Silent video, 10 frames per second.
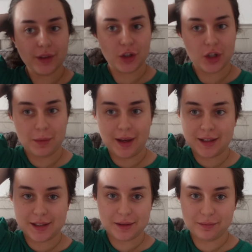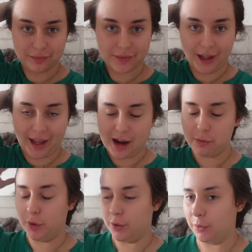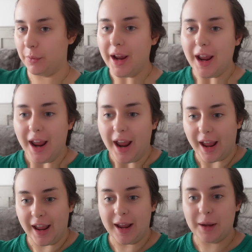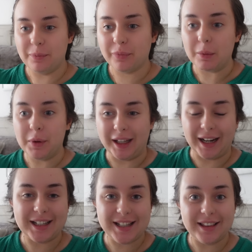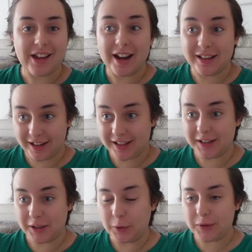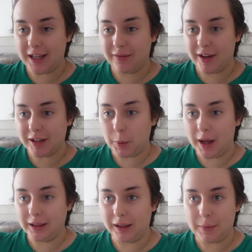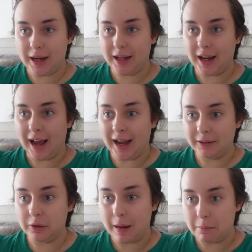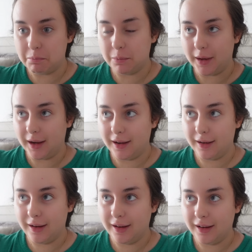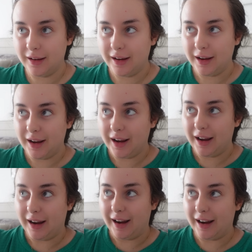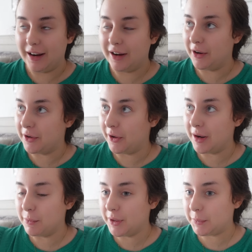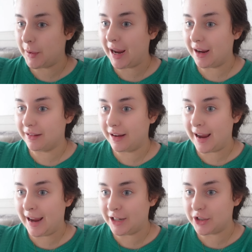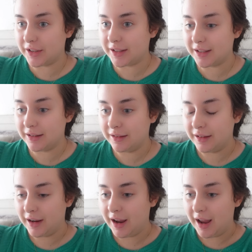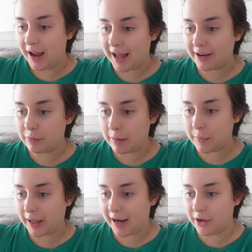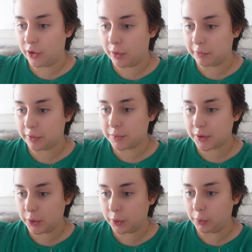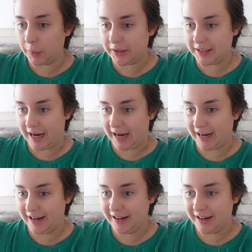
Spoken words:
Jimmy's game room. But like I said, that this is an old TV as well. I mean, I remember, oh God, it must be ages. I remember getting home from school one day